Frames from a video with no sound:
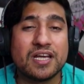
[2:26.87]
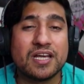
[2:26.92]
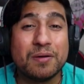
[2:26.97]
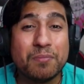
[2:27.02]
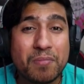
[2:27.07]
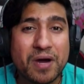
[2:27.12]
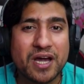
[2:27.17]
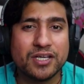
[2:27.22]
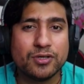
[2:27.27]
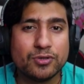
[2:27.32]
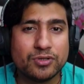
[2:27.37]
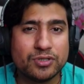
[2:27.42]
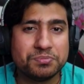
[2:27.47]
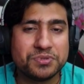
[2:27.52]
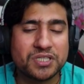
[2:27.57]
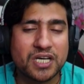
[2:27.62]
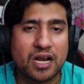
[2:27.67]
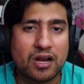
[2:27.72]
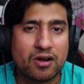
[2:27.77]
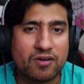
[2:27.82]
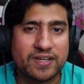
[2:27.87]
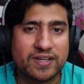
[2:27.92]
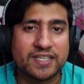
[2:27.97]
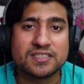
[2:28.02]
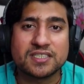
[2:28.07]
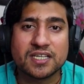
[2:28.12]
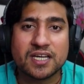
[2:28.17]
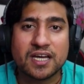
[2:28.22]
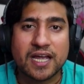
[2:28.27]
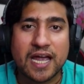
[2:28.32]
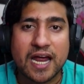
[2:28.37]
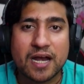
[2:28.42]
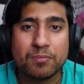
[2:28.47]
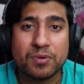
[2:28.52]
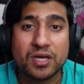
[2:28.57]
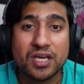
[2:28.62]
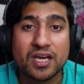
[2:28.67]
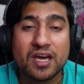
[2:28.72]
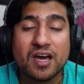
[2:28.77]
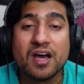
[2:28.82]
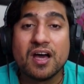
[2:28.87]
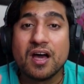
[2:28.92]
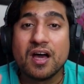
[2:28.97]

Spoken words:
in my YouTube channel of Testing Academy.